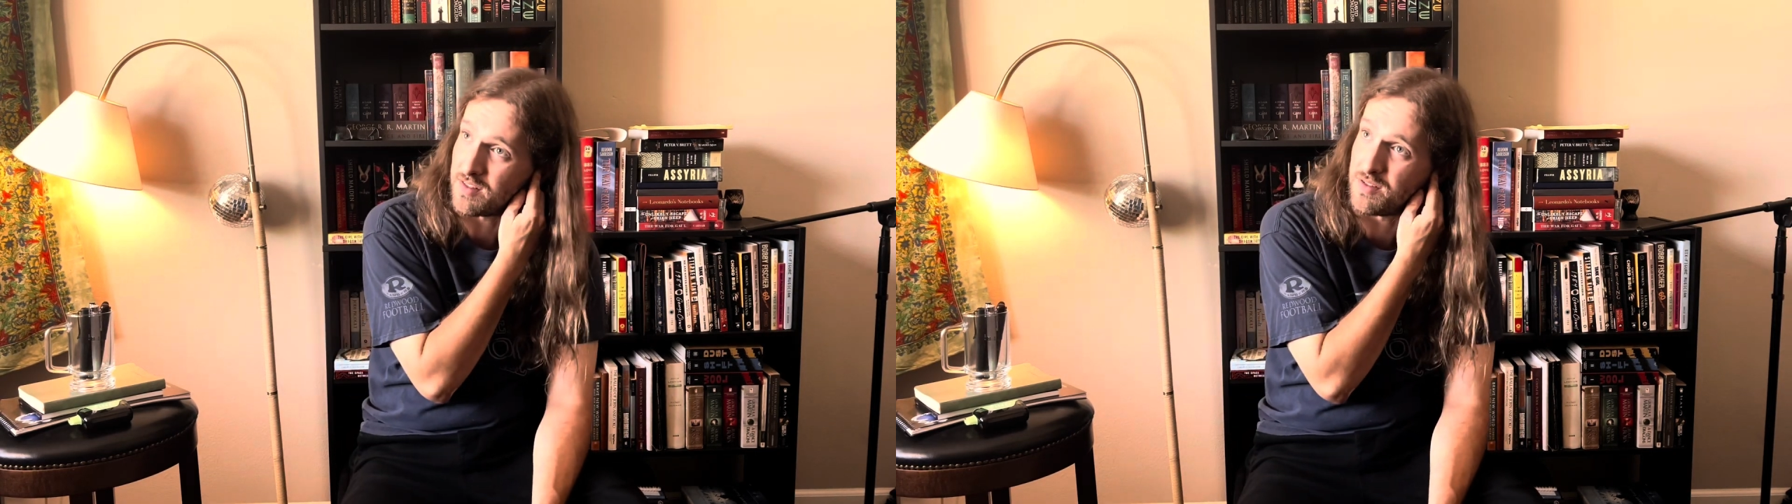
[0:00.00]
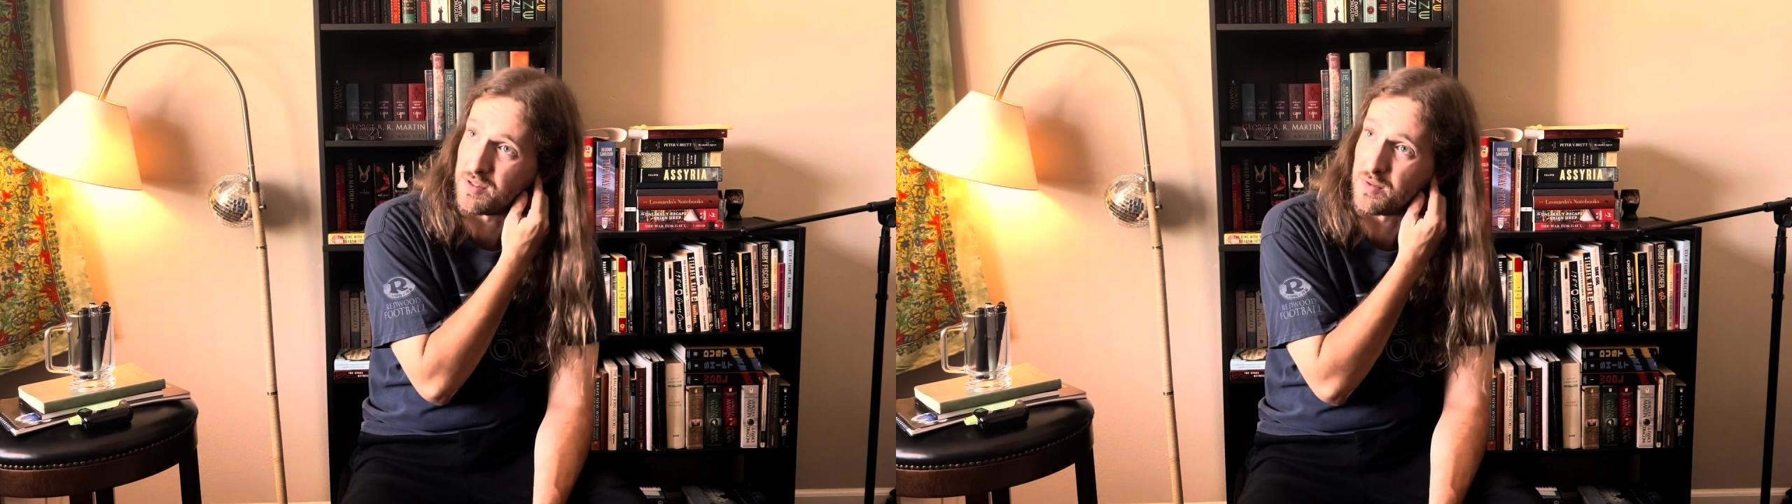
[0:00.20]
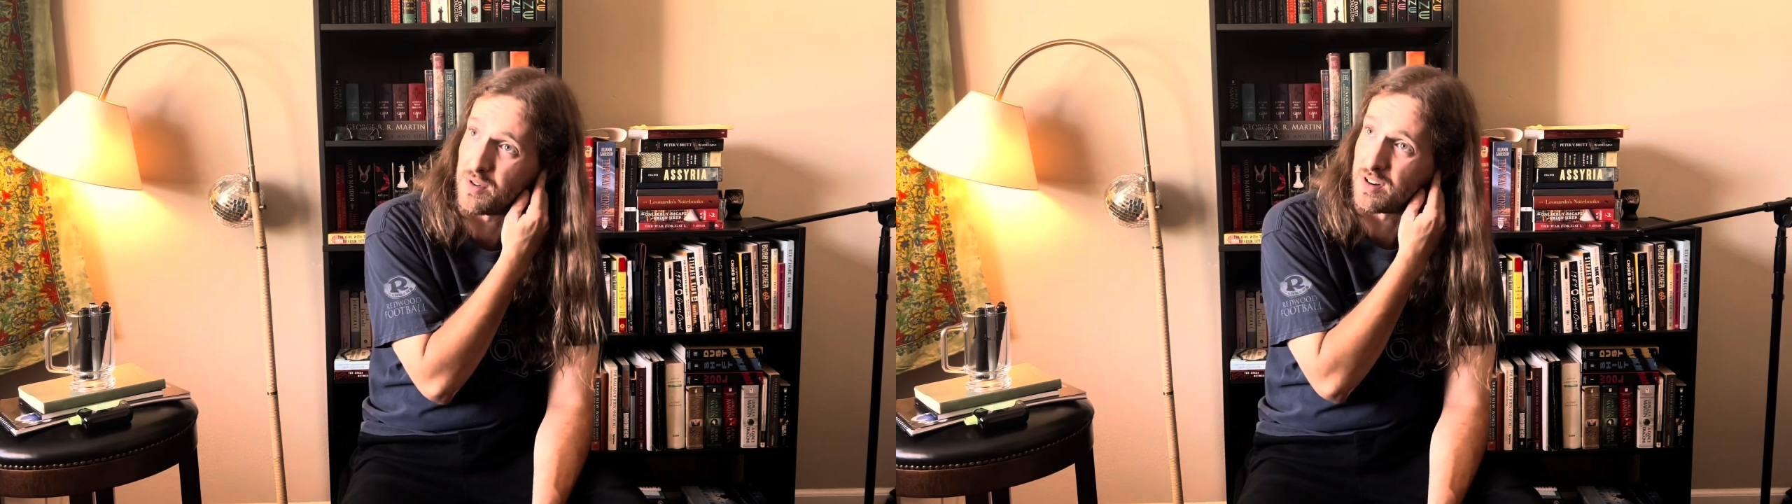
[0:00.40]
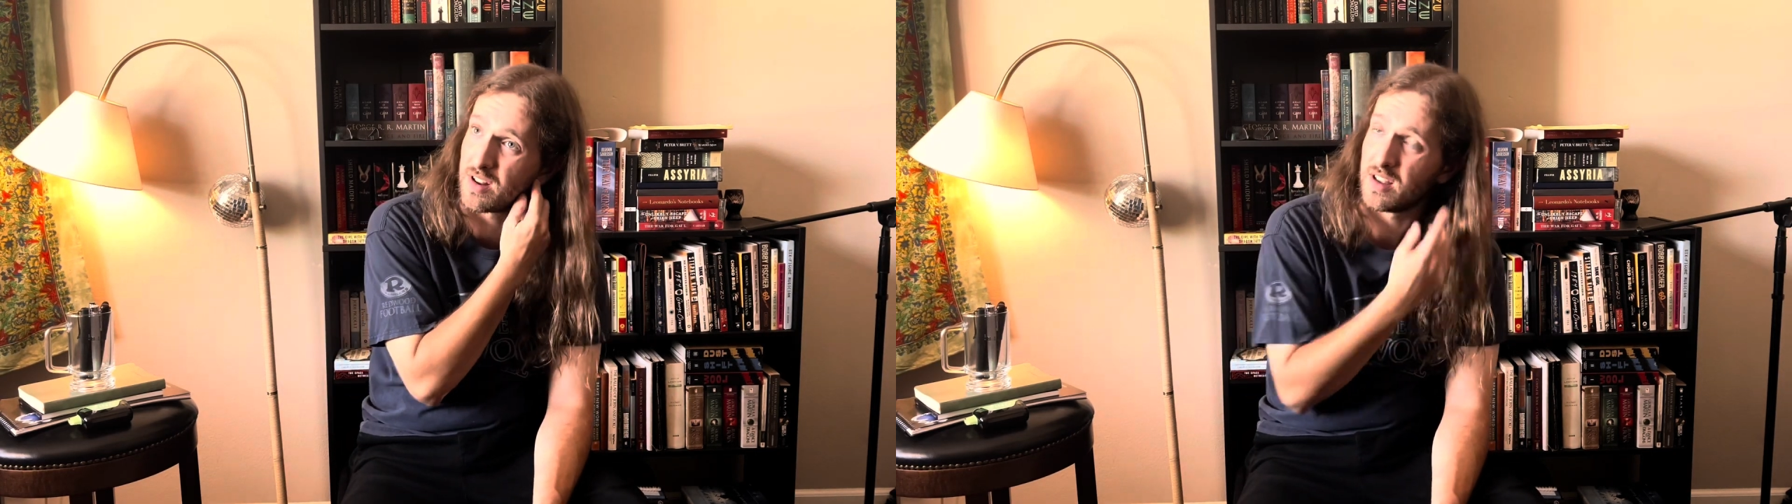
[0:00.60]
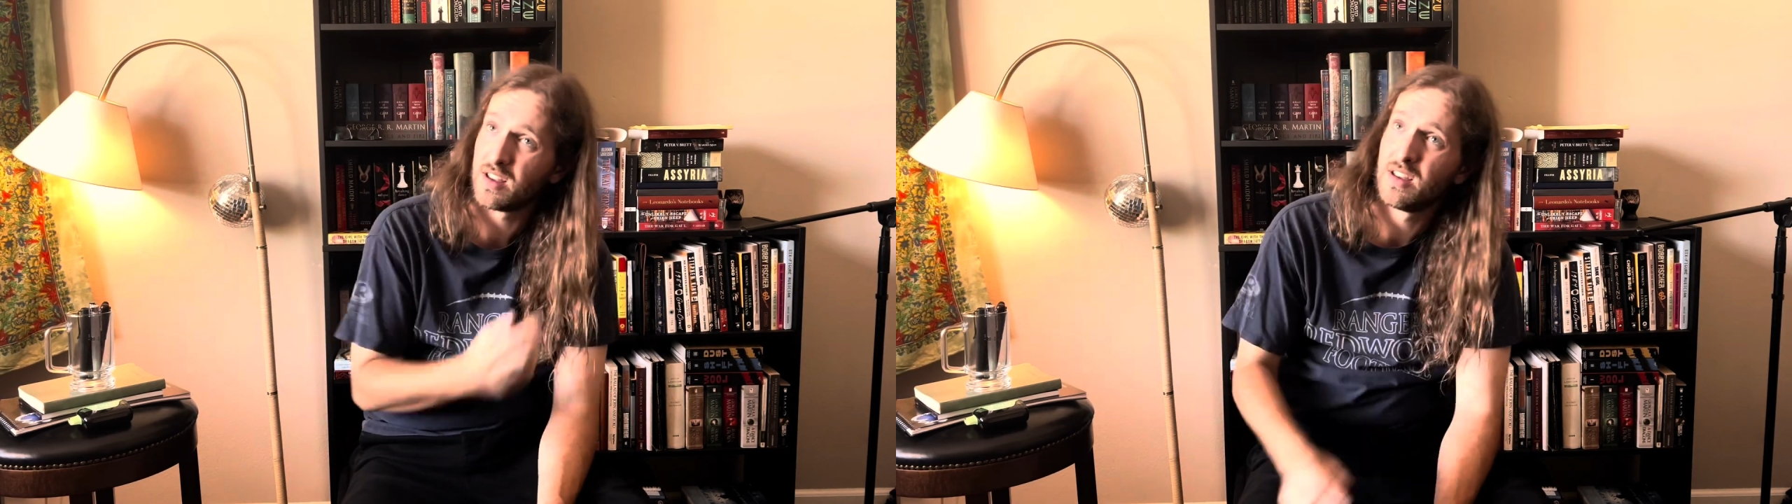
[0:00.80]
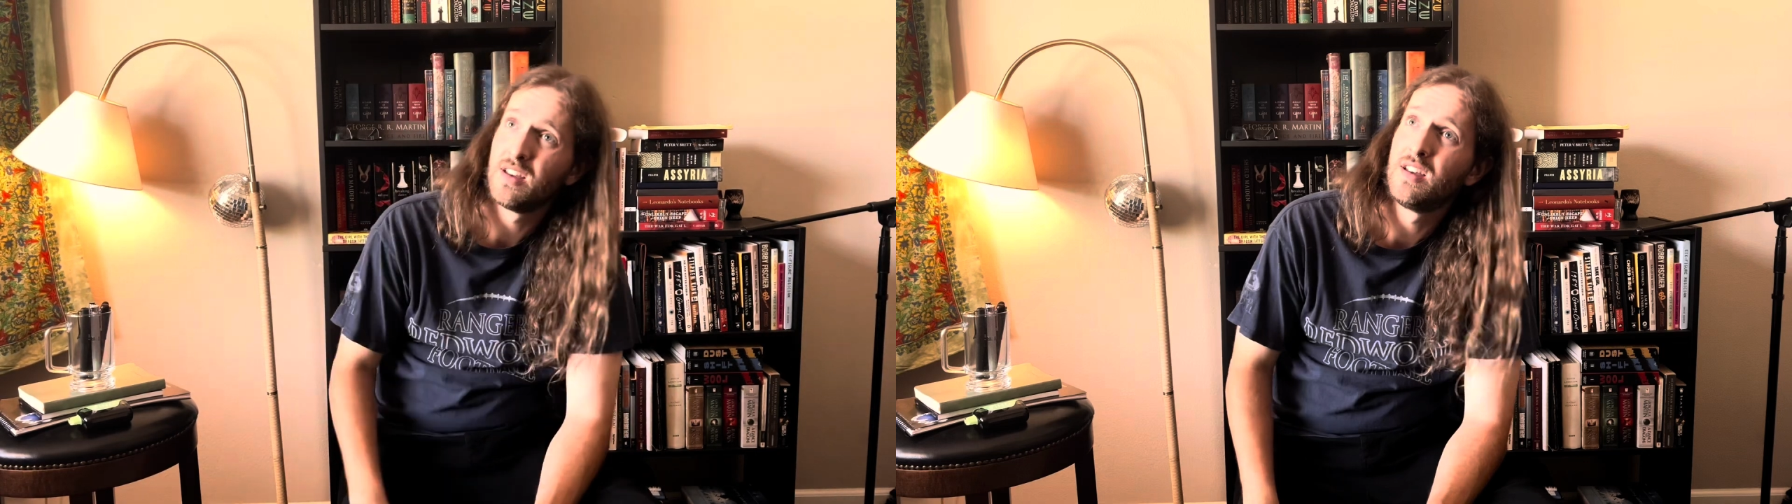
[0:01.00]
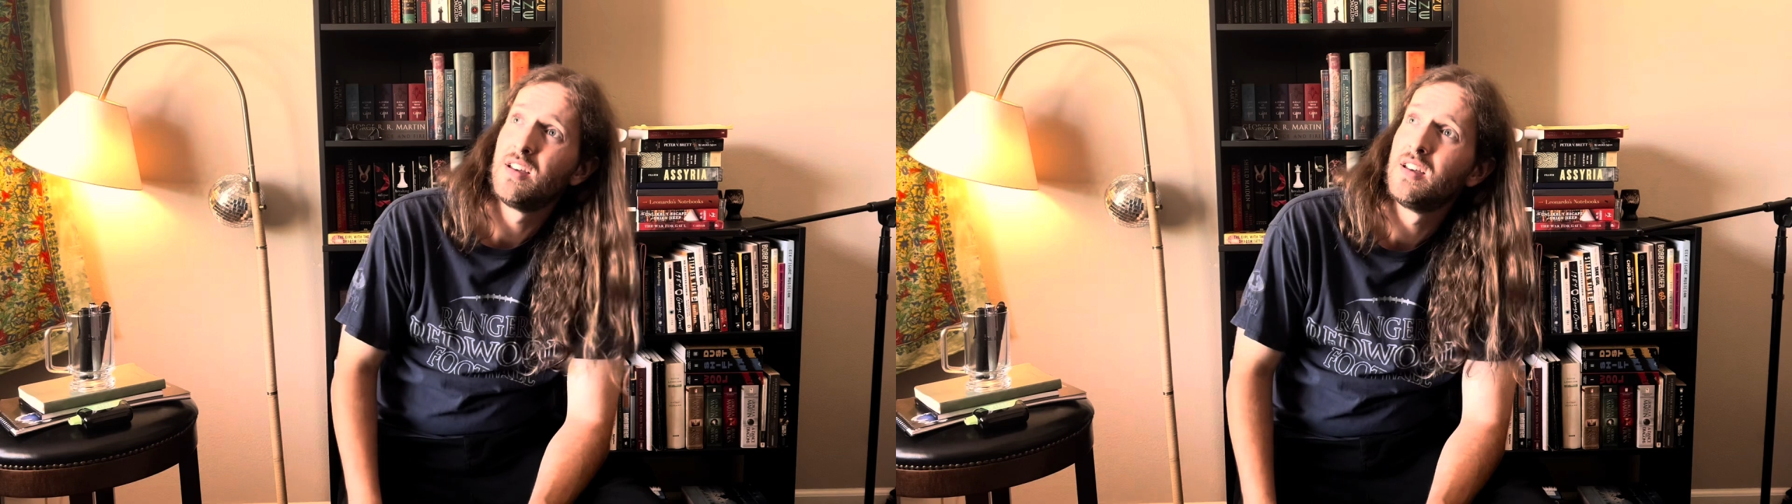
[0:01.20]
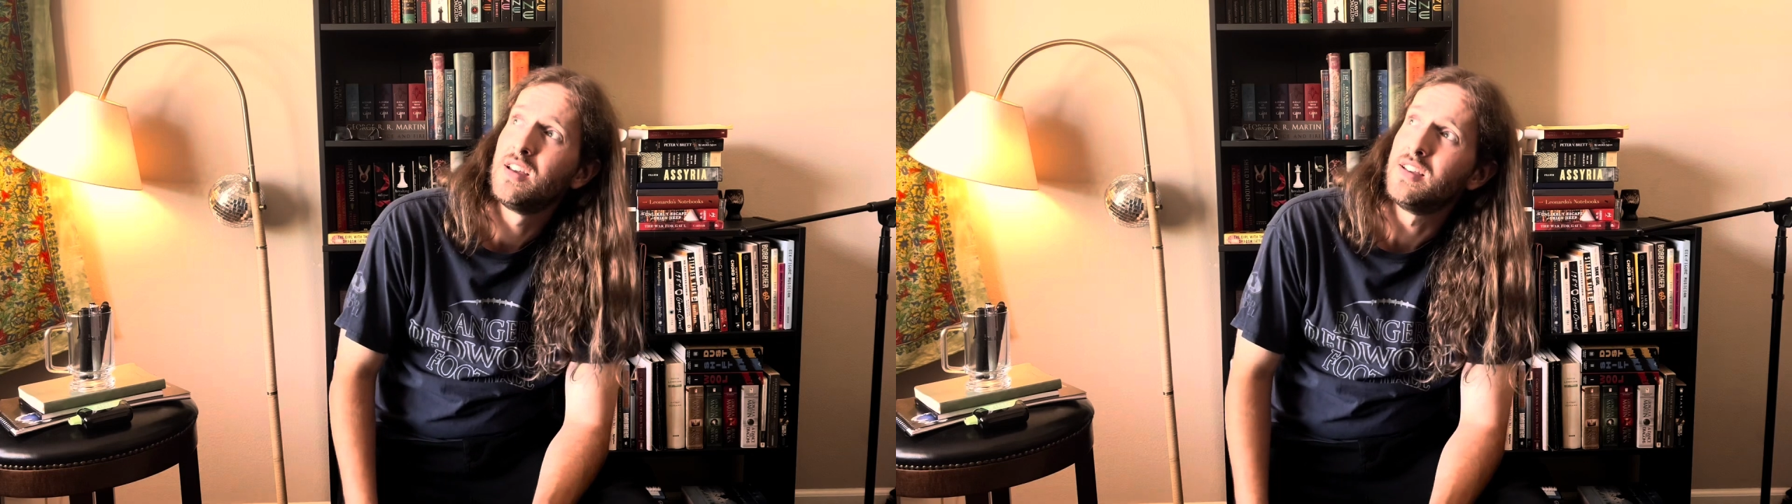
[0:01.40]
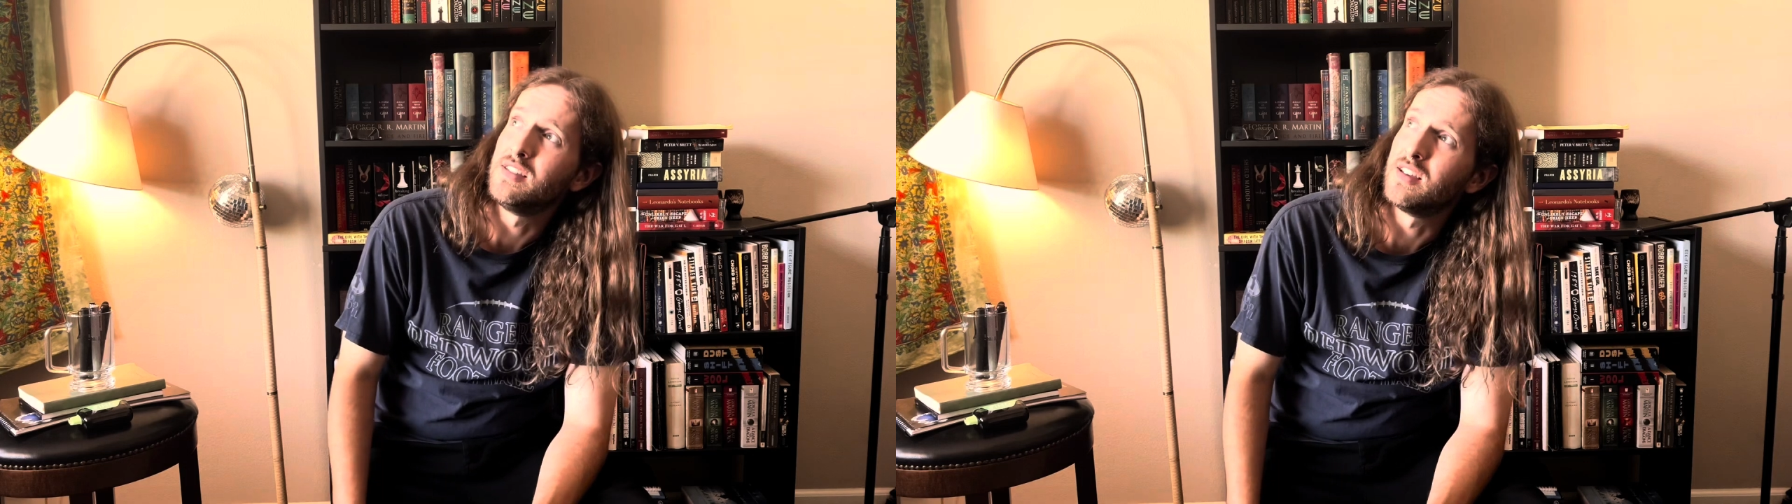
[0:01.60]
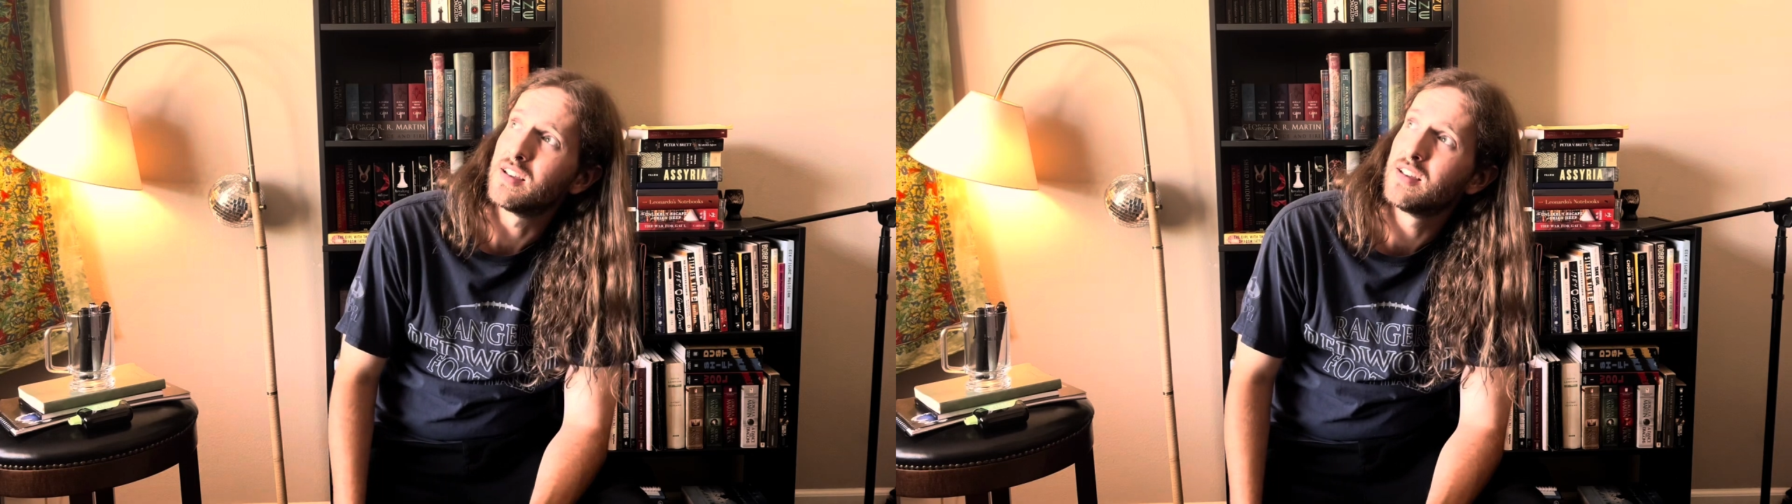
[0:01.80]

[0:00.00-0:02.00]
know what the word is, it